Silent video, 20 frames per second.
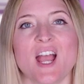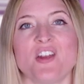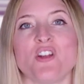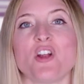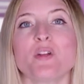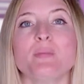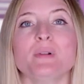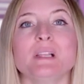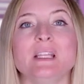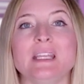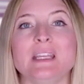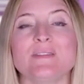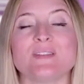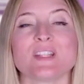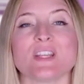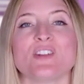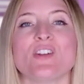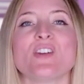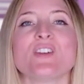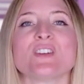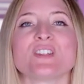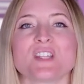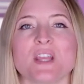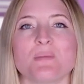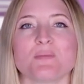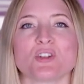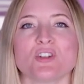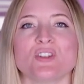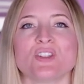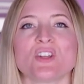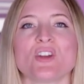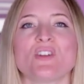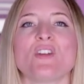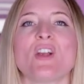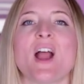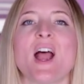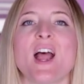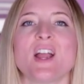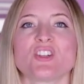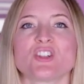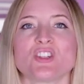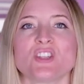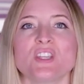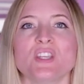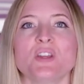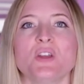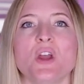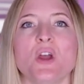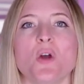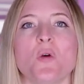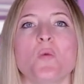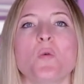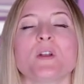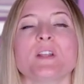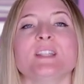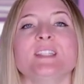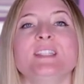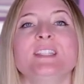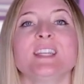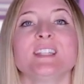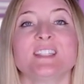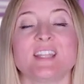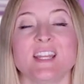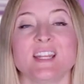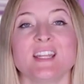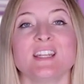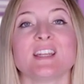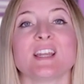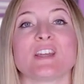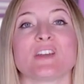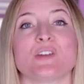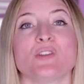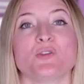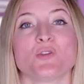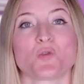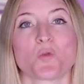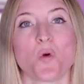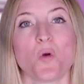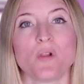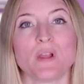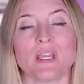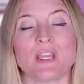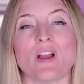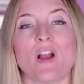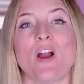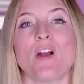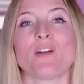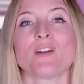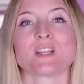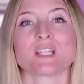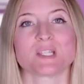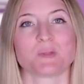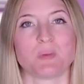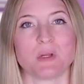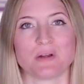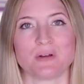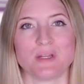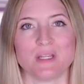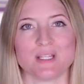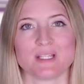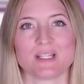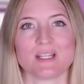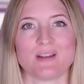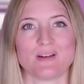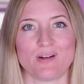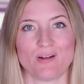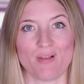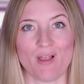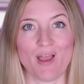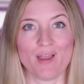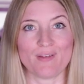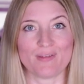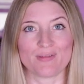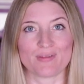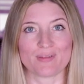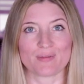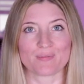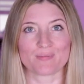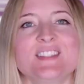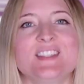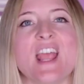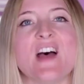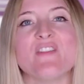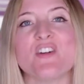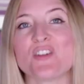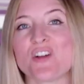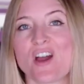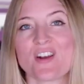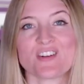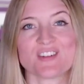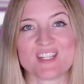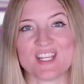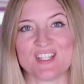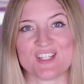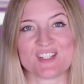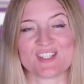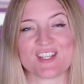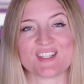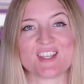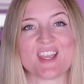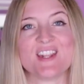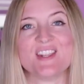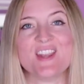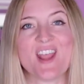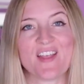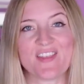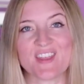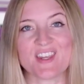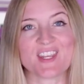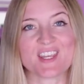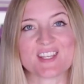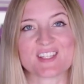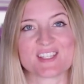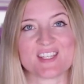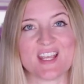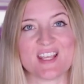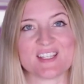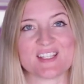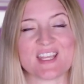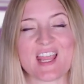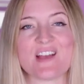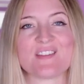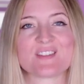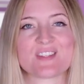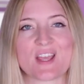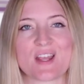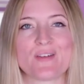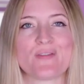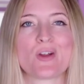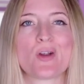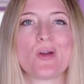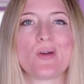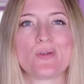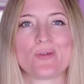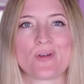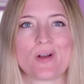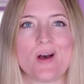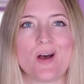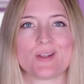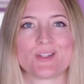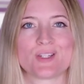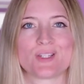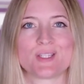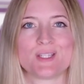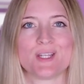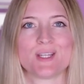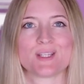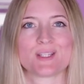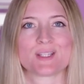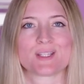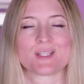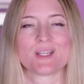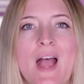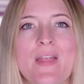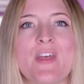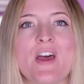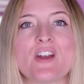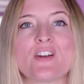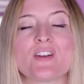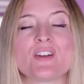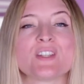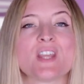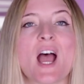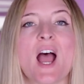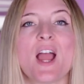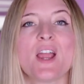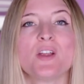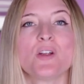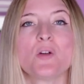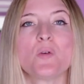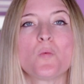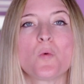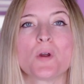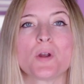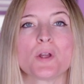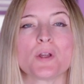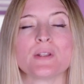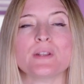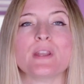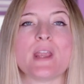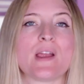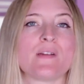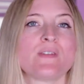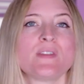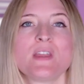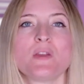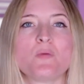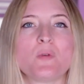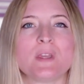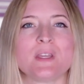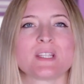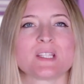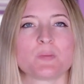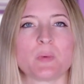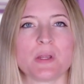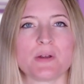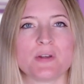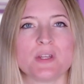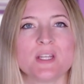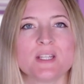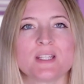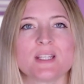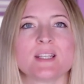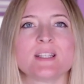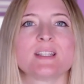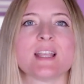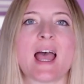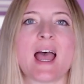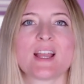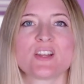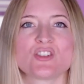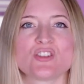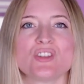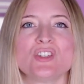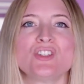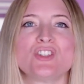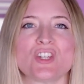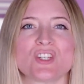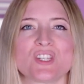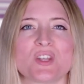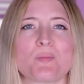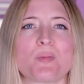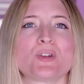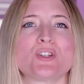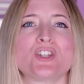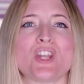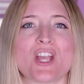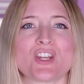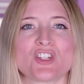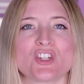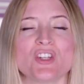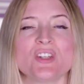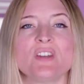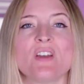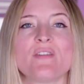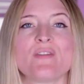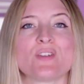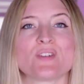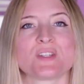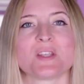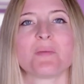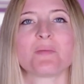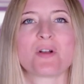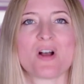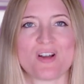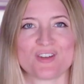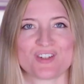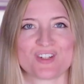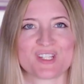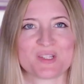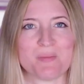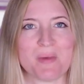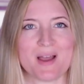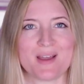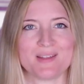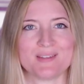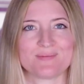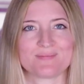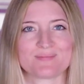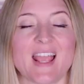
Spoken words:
and our beliefs and our assumptions are actually what is dictating and controlling our experience in our life. Neville Goddard teaches us that nothing exists outside of our own consciousness, and that our entire world and everything we experience is actually just a projection of our subconscious mind.